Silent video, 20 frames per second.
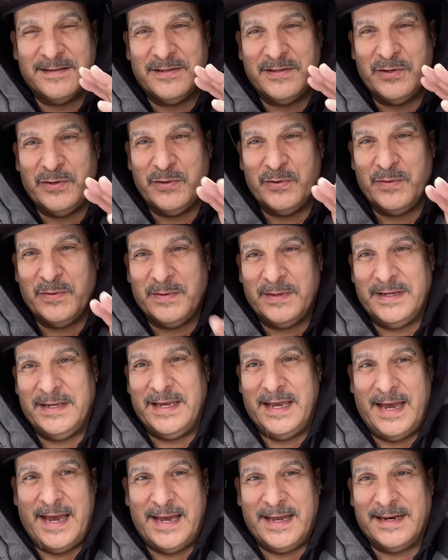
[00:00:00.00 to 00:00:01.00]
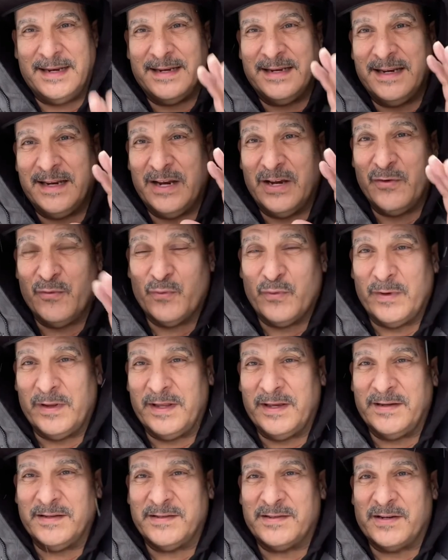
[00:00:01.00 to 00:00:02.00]
to get
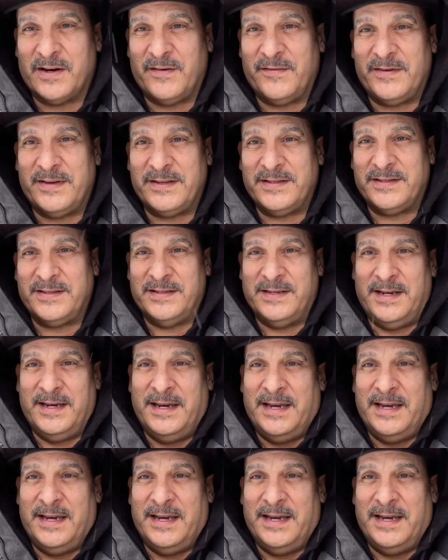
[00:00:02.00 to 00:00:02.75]
really good service